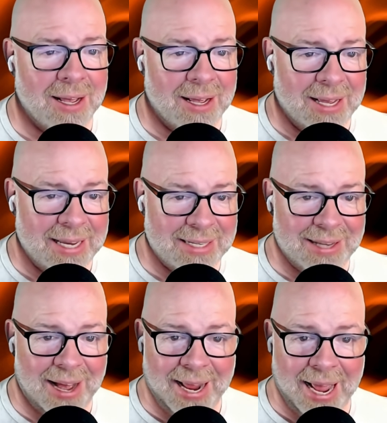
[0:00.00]
he's
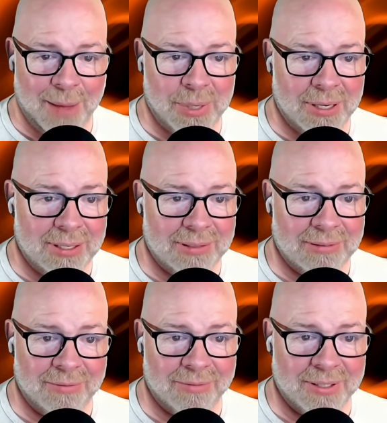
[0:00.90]
not happy
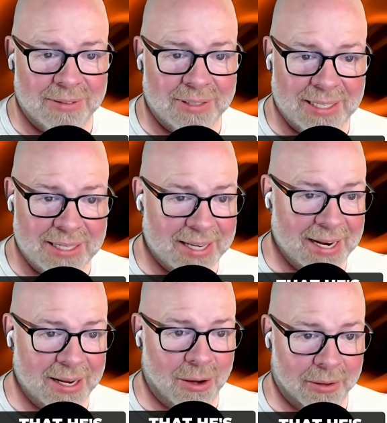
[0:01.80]
that he's
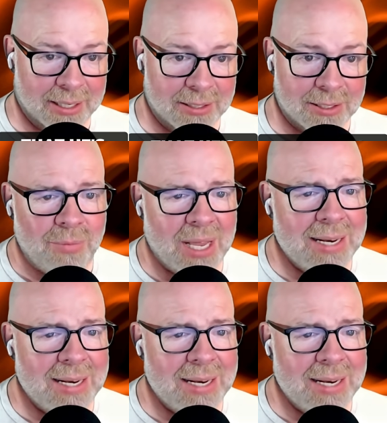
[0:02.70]
getting all this.